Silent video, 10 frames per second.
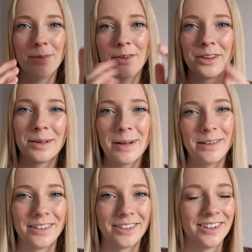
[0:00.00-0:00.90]
moving
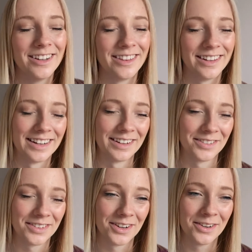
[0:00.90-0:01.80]
about inside there now,
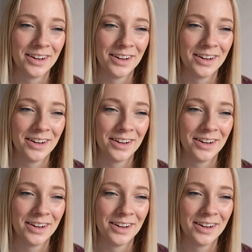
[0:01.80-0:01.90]
so